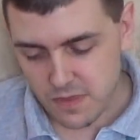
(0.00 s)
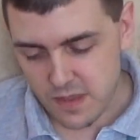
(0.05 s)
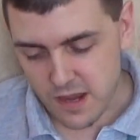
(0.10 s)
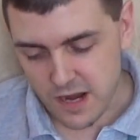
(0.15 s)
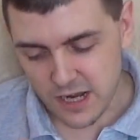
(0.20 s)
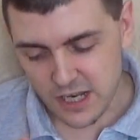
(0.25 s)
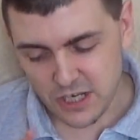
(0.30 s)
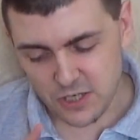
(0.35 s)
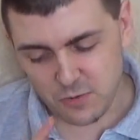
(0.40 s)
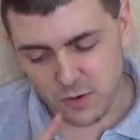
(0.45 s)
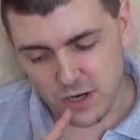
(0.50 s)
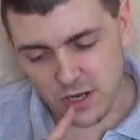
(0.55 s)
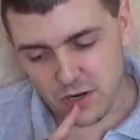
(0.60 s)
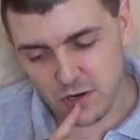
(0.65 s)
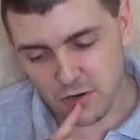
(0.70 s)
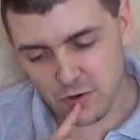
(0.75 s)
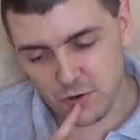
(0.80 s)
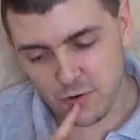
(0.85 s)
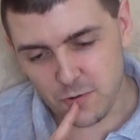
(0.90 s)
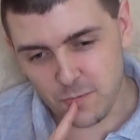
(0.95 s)
It's what you
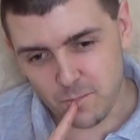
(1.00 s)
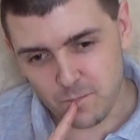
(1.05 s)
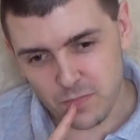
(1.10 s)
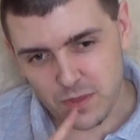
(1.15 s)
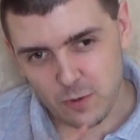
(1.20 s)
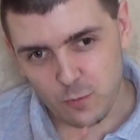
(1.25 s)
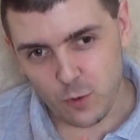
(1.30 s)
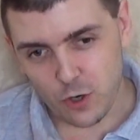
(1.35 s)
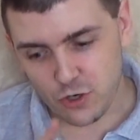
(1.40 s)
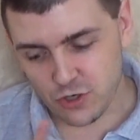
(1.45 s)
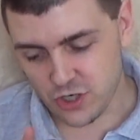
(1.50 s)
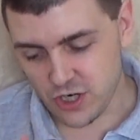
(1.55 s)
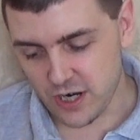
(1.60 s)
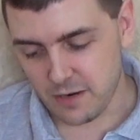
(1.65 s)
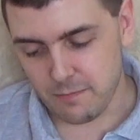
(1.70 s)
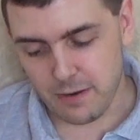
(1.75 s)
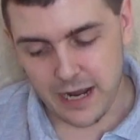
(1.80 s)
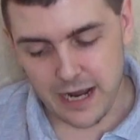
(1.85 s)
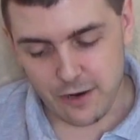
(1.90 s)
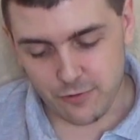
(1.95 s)
call washing
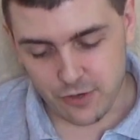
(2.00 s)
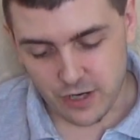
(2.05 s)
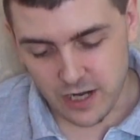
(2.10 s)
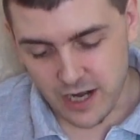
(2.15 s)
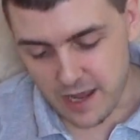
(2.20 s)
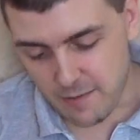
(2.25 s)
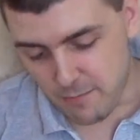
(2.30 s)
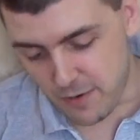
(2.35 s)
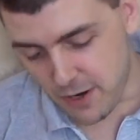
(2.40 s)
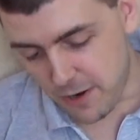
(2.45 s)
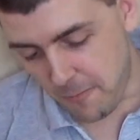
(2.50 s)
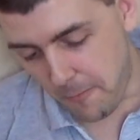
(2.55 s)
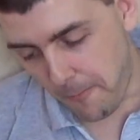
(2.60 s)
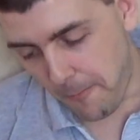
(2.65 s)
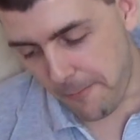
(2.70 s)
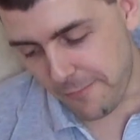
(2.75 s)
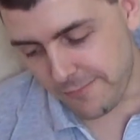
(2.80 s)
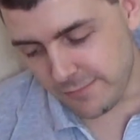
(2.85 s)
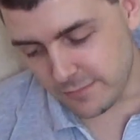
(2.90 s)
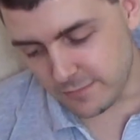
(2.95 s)
powder lemon.
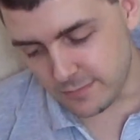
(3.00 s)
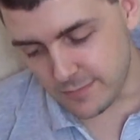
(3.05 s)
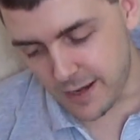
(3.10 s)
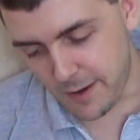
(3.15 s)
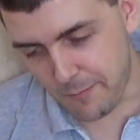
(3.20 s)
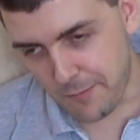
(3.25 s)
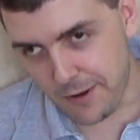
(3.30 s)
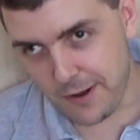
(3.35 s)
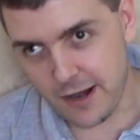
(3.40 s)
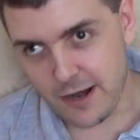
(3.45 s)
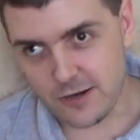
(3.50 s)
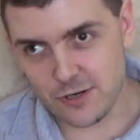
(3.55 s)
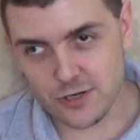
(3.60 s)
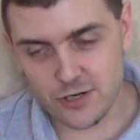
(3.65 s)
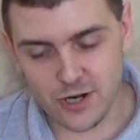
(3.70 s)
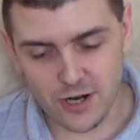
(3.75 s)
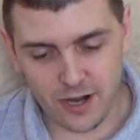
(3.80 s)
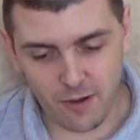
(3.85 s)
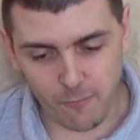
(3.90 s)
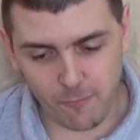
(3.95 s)
I mean, that's
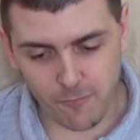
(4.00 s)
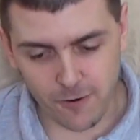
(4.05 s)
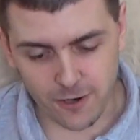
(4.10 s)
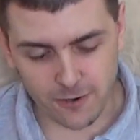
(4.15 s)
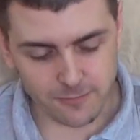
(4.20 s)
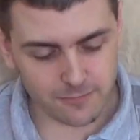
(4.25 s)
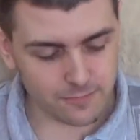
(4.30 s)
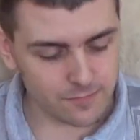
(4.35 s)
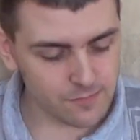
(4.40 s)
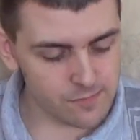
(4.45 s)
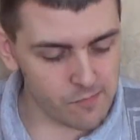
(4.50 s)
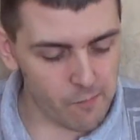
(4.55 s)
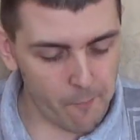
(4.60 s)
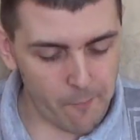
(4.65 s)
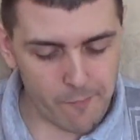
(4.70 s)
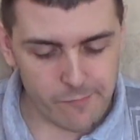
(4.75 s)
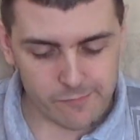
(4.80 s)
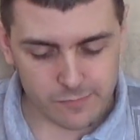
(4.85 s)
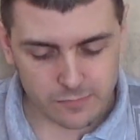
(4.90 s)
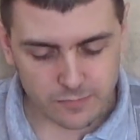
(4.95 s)
kind of what
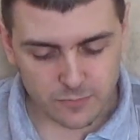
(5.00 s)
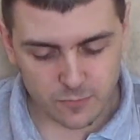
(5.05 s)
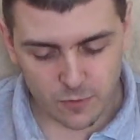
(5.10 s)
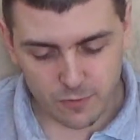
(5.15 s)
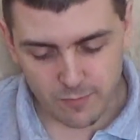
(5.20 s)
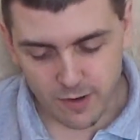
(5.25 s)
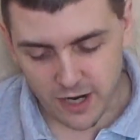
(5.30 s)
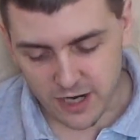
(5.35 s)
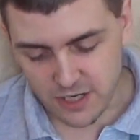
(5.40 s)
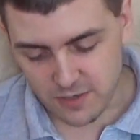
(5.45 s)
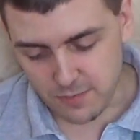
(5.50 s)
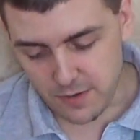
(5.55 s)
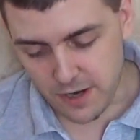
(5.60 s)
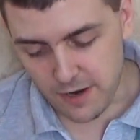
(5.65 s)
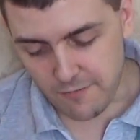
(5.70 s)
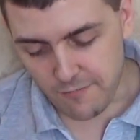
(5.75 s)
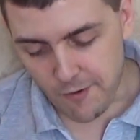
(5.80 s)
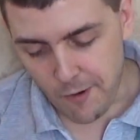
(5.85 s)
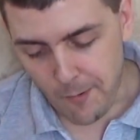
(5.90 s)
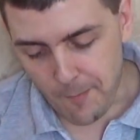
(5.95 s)
reminds me
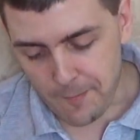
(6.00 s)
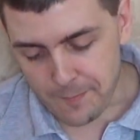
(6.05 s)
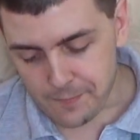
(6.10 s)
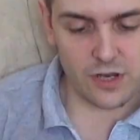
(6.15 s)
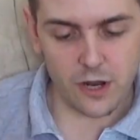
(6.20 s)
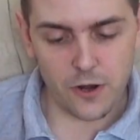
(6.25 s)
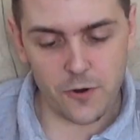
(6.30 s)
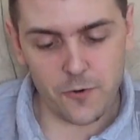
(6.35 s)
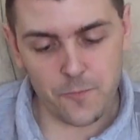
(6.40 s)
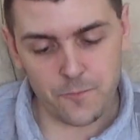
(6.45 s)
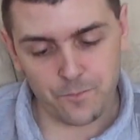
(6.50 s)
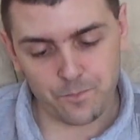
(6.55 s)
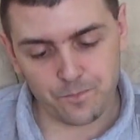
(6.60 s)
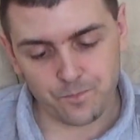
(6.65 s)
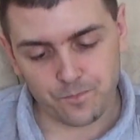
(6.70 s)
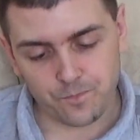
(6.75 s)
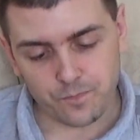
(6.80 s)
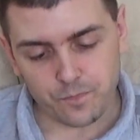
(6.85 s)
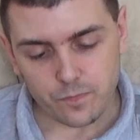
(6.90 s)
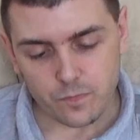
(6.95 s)
of. So
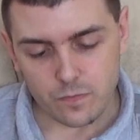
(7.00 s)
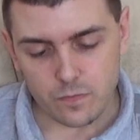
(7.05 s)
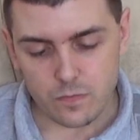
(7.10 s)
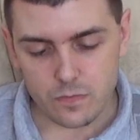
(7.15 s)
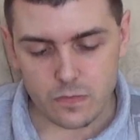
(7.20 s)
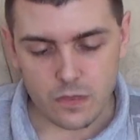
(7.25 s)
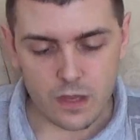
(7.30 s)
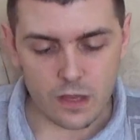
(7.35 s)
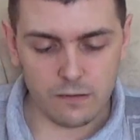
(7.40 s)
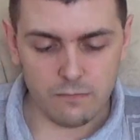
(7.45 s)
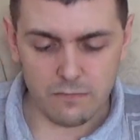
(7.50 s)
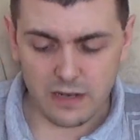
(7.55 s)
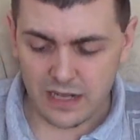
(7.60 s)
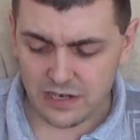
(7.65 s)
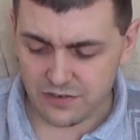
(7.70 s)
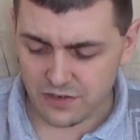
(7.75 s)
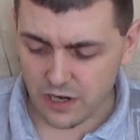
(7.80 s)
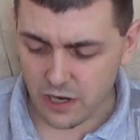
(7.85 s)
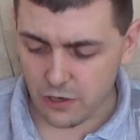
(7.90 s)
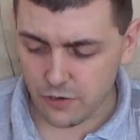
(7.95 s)
let's
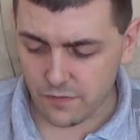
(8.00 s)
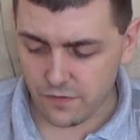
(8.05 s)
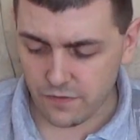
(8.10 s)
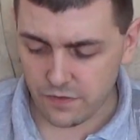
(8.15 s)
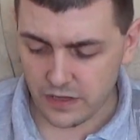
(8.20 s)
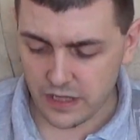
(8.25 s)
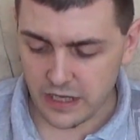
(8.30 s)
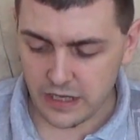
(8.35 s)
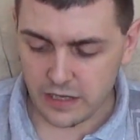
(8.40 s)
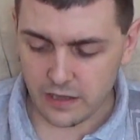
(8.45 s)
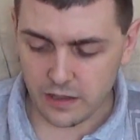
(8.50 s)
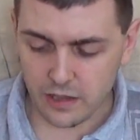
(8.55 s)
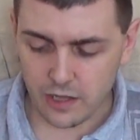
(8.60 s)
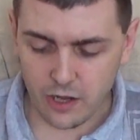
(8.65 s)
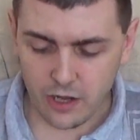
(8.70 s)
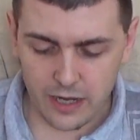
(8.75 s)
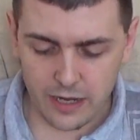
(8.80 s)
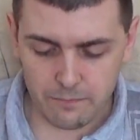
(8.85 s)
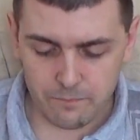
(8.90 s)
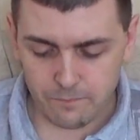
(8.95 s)
go for the
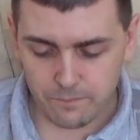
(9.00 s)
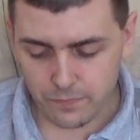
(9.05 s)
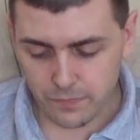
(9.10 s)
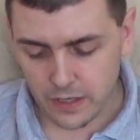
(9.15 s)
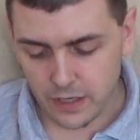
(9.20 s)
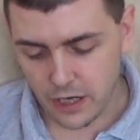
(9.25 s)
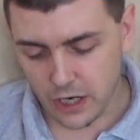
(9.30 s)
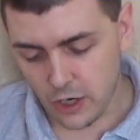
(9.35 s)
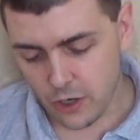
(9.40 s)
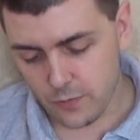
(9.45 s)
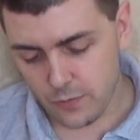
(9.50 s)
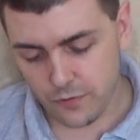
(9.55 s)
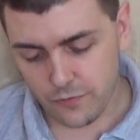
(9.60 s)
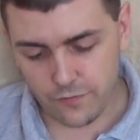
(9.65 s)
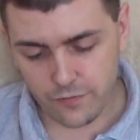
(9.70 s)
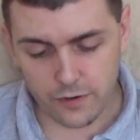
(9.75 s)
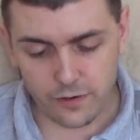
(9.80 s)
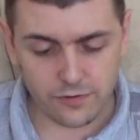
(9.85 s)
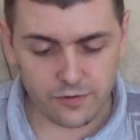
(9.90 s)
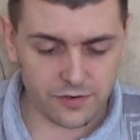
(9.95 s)
lime Opal
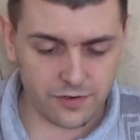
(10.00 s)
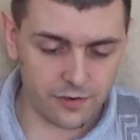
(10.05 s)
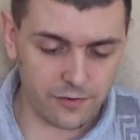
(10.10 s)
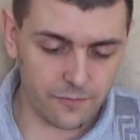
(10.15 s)
Fruits.